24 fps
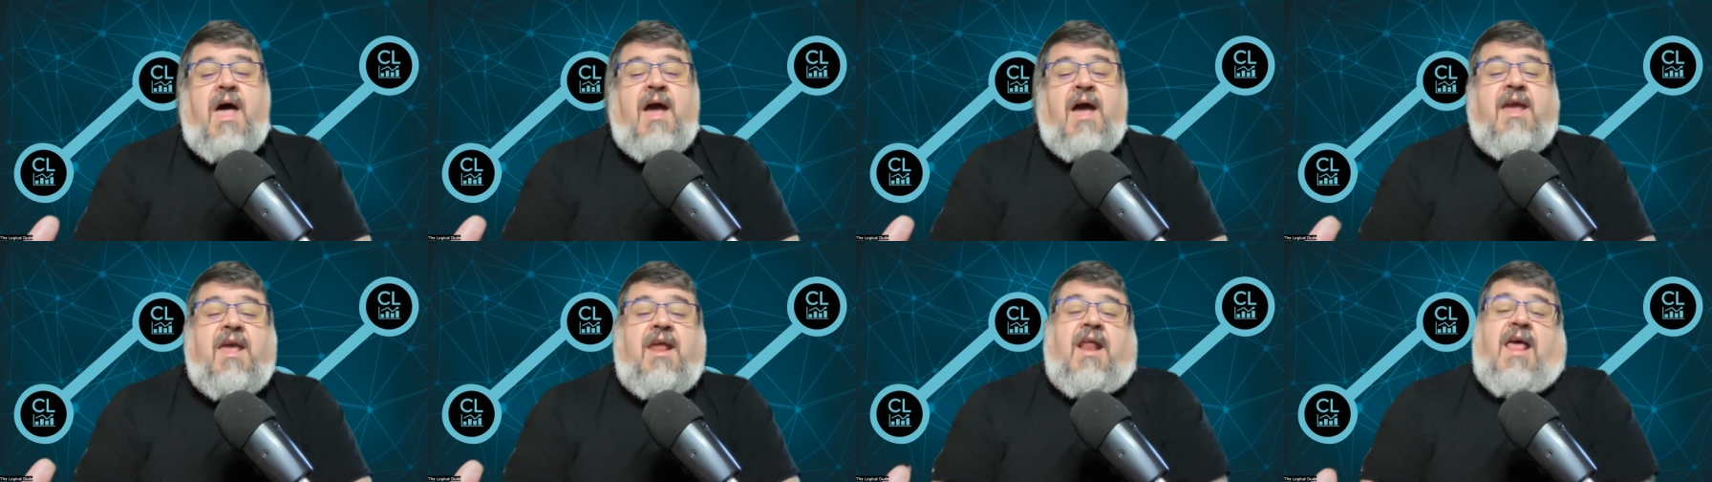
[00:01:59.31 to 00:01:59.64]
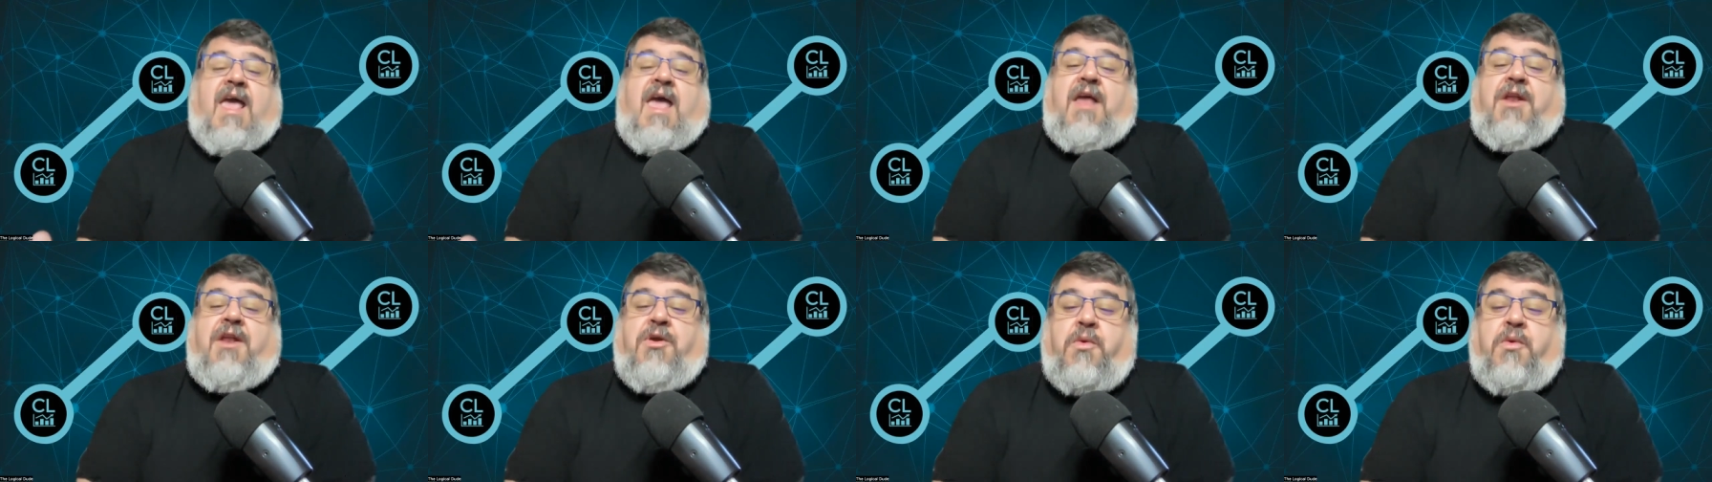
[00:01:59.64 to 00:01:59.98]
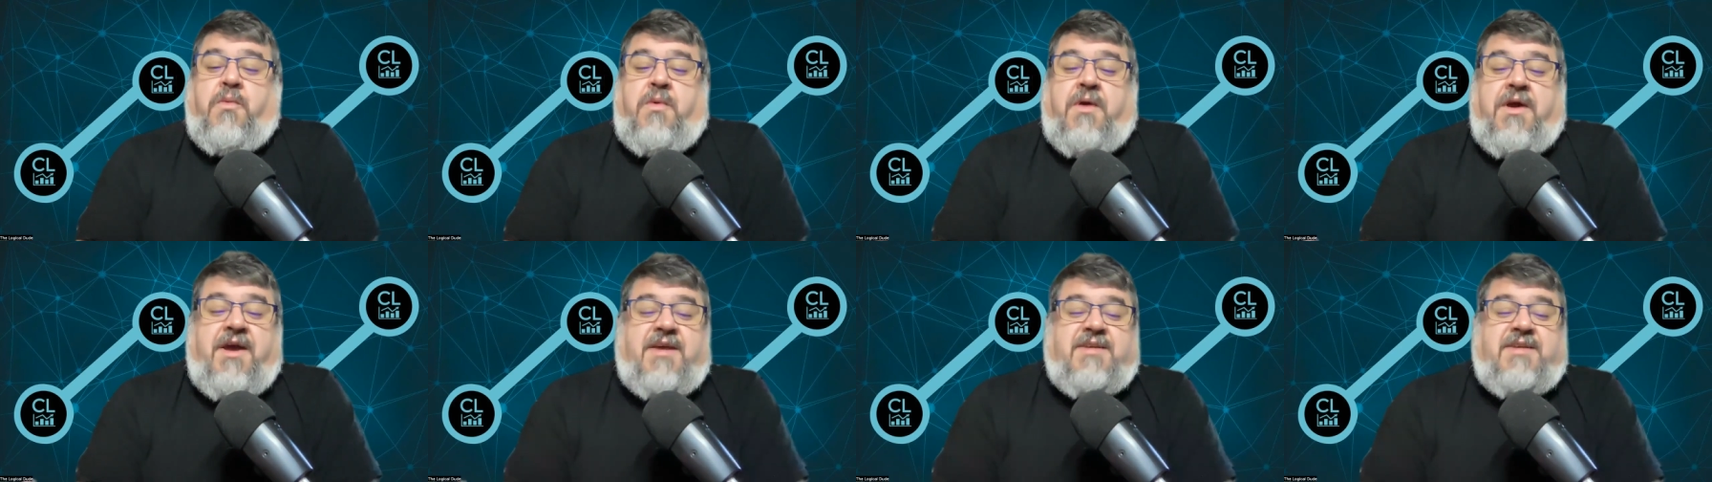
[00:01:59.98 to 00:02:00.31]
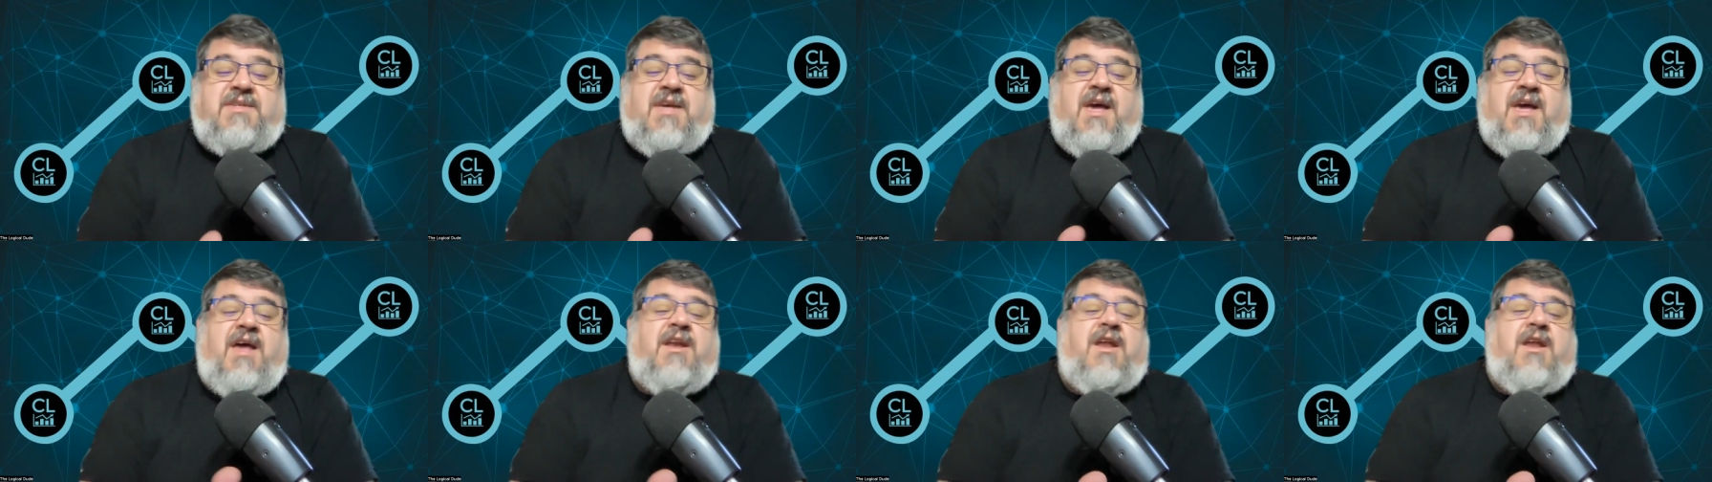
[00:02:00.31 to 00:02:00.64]
I can handle
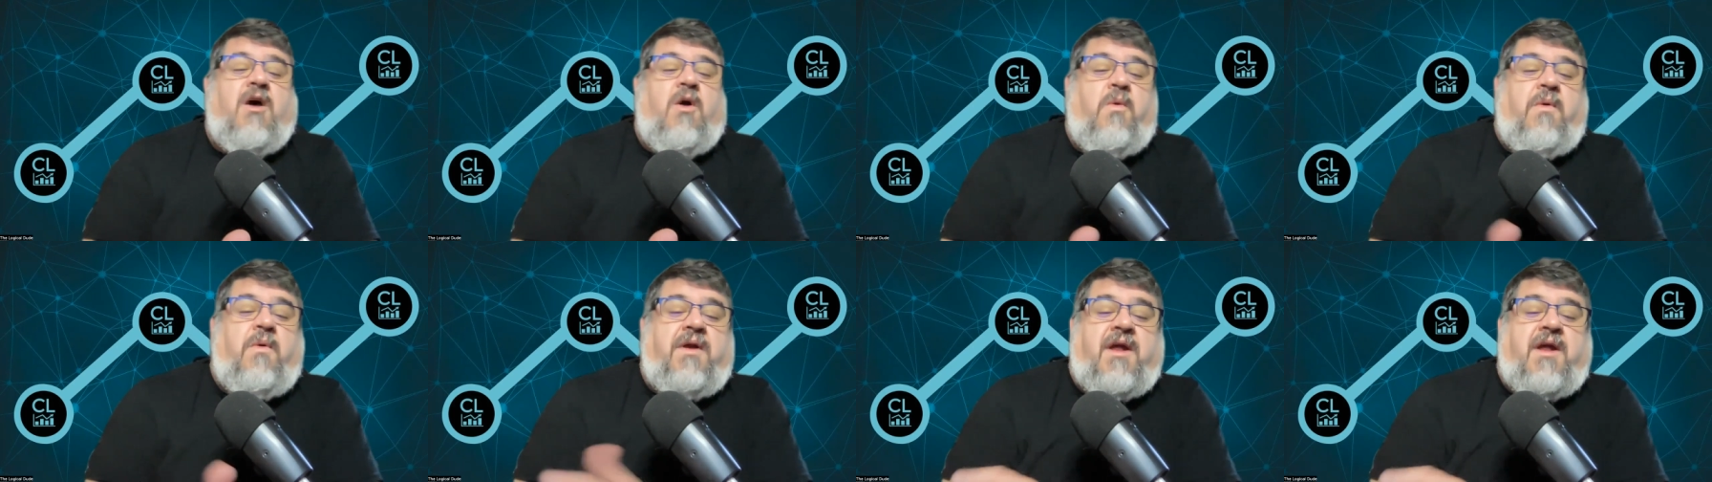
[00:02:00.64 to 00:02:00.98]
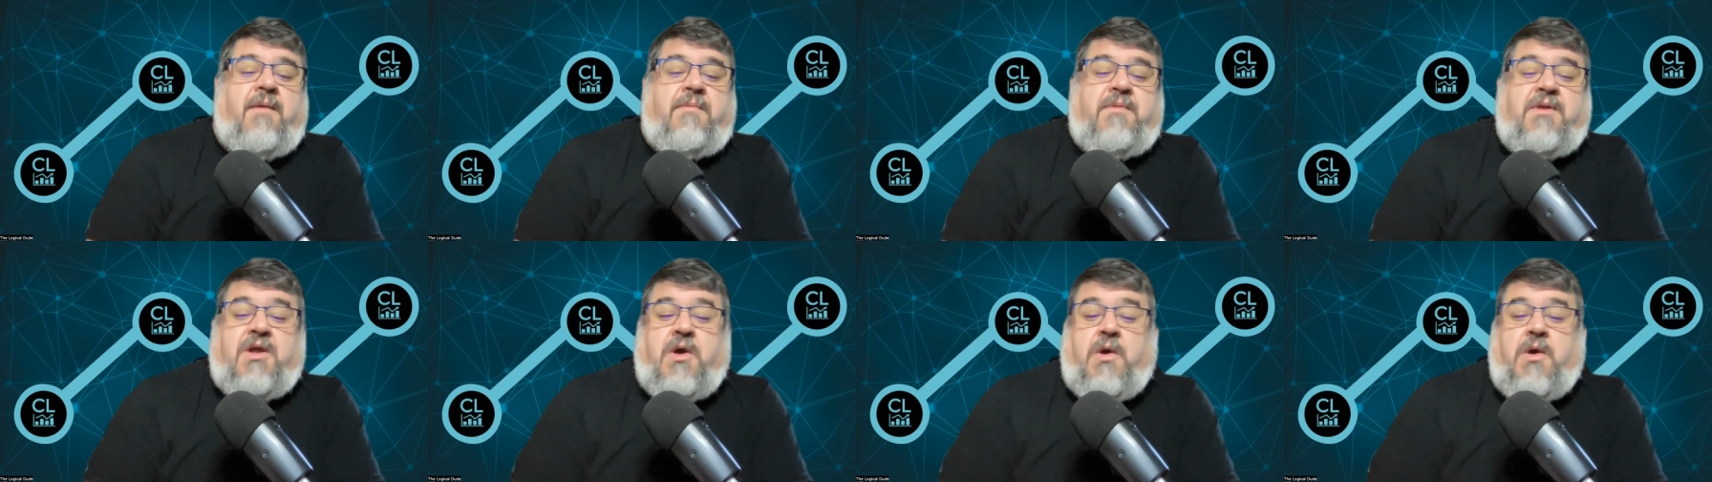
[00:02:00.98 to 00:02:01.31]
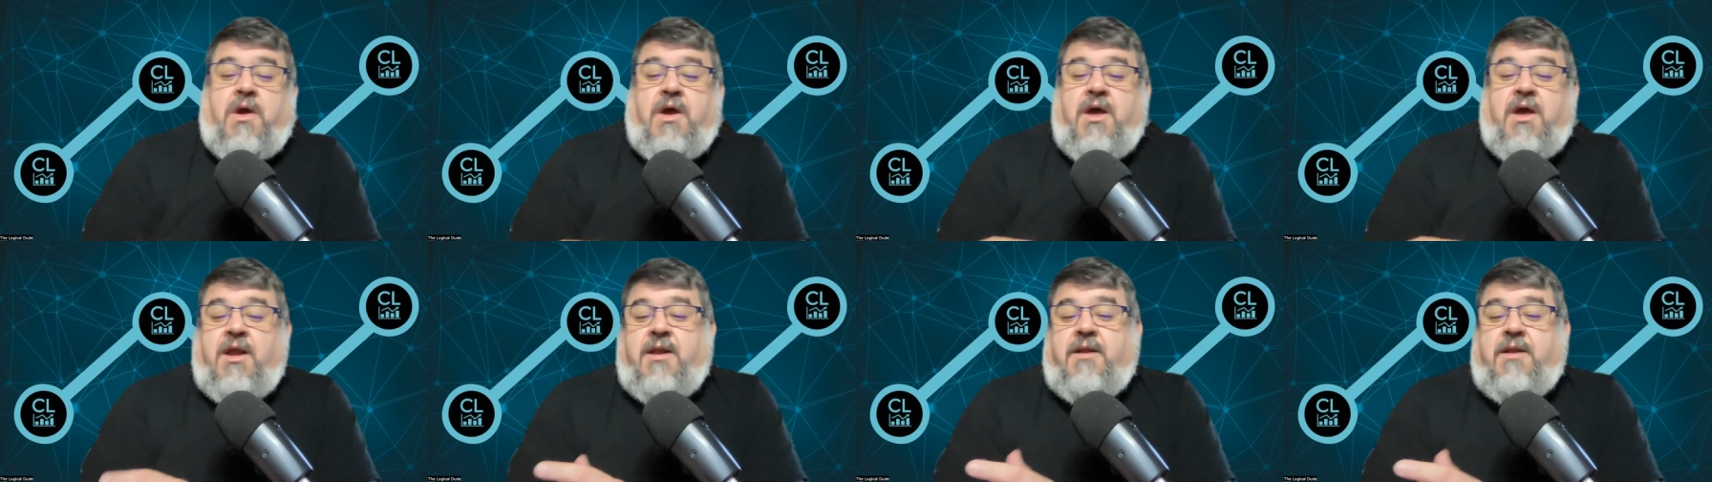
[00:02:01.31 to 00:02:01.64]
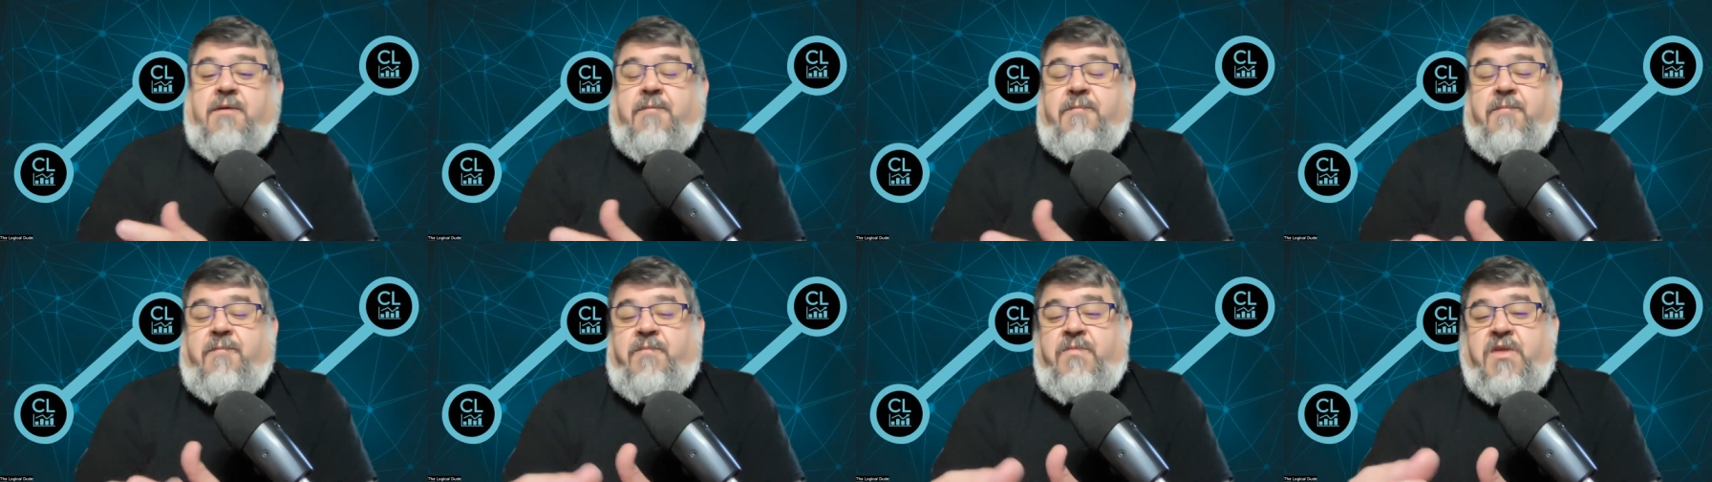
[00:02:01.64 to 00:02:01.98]
risk. I know what I'm
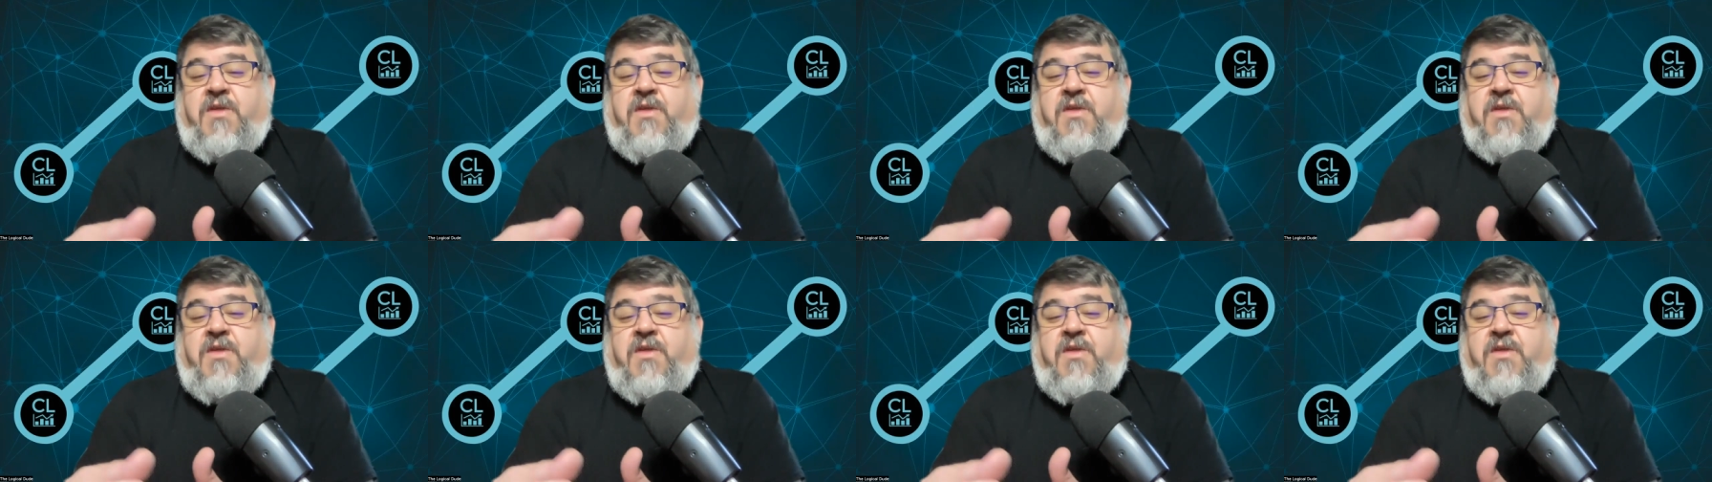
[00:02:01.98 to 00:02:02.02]
doing.